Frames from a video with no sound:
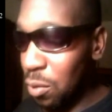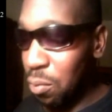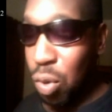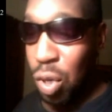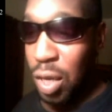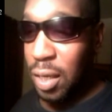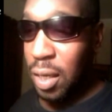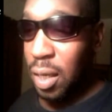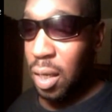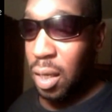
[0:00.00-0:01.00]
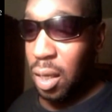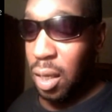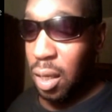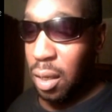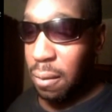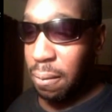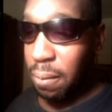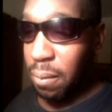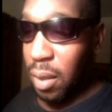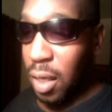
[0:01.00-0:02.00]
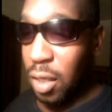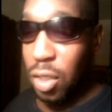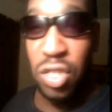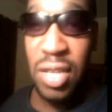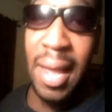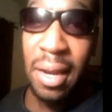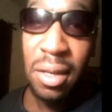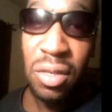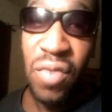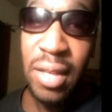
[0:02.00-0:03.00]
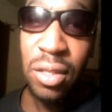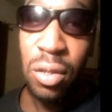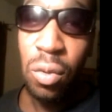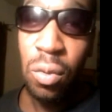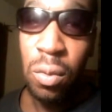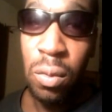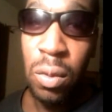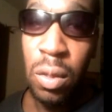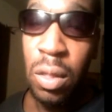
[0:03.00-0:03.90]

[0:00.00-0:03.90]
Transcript: I was put inside of this vessel.